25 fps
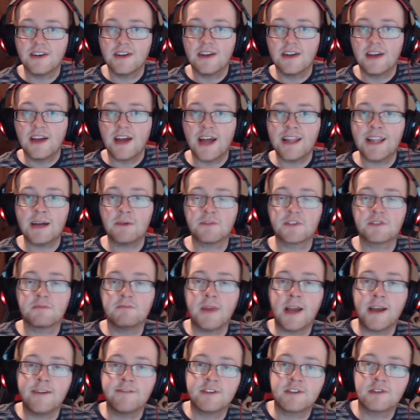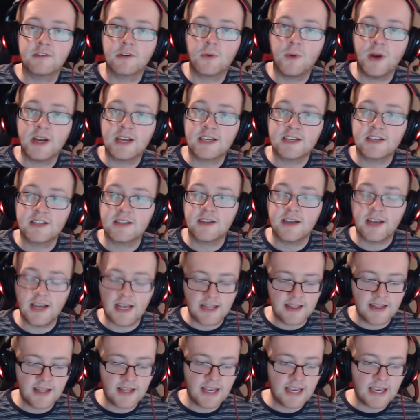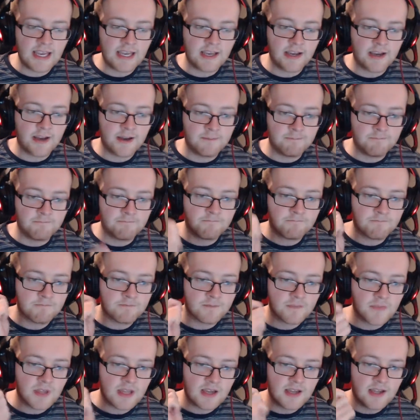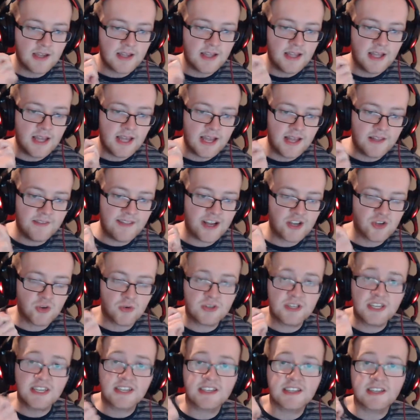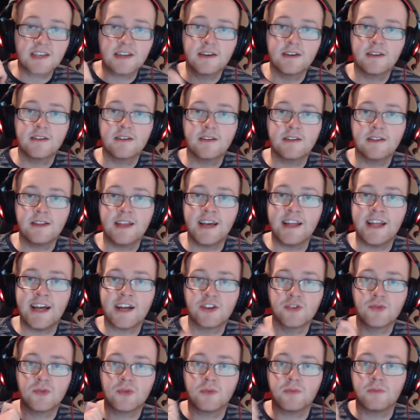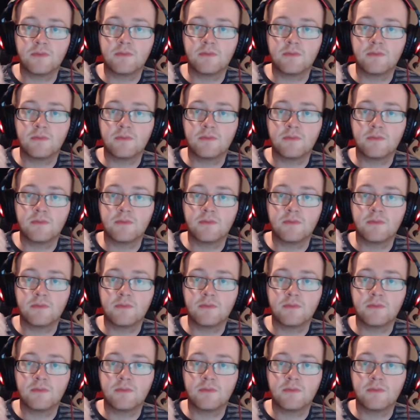and that was Mary's request in the actual disc, the actual.